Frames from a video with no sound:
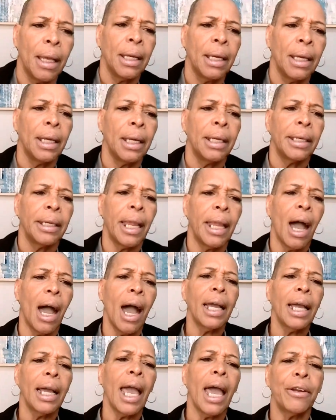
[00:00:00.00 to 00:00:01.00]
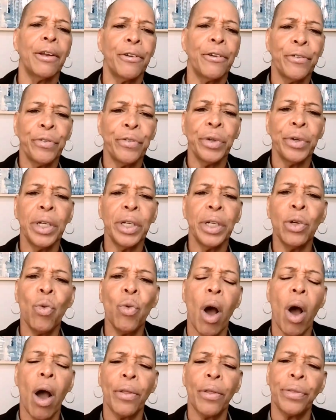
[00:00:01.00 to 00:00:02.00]
Now, I got a free
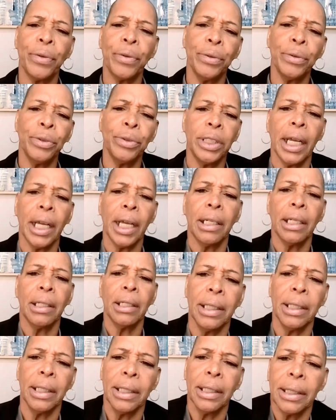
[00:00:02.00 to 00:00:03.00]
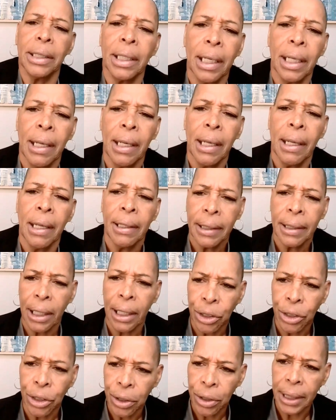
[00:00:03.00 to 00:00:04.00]
walkthrough checklist that you
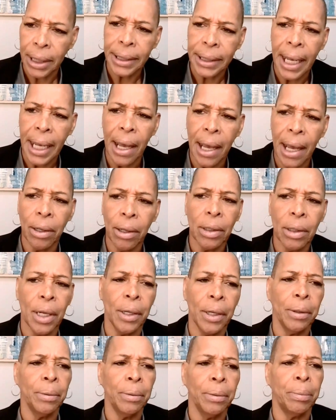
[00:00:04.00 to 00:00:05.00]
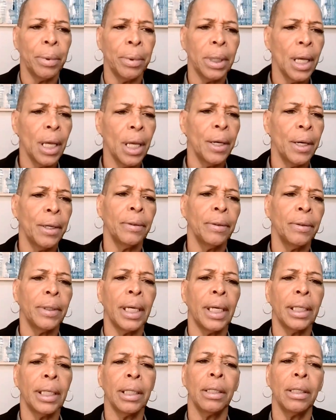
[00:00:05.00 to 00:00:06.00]
can download below that
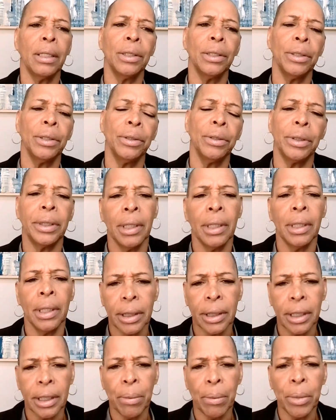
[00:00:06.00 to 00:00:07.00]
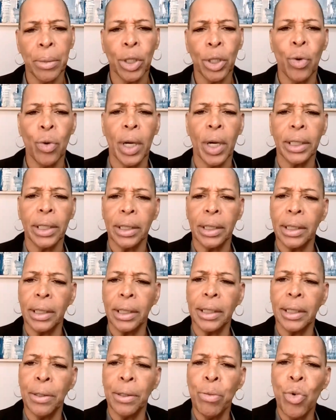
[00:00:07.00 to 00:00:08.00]
includes some of the questions and
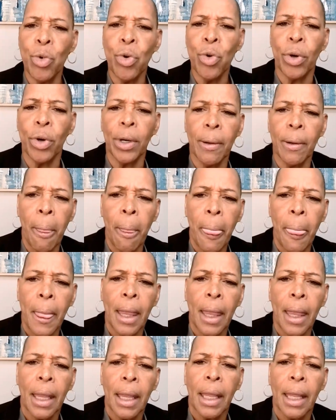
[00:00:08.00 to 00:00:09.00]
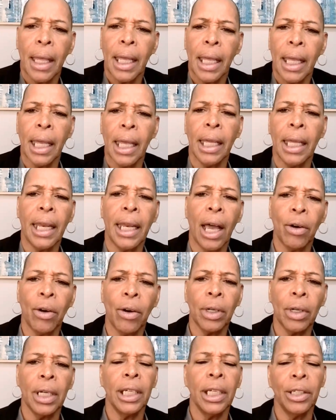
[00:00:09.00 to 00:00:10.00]
more. And
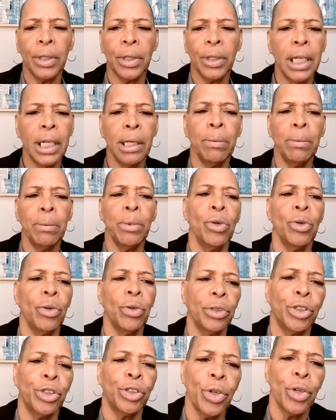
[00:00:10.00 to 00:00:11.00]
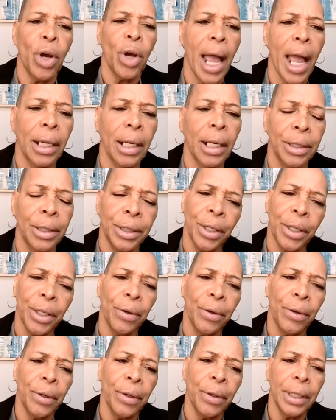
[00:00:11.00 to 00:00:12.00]
it'll keep you on track. Showing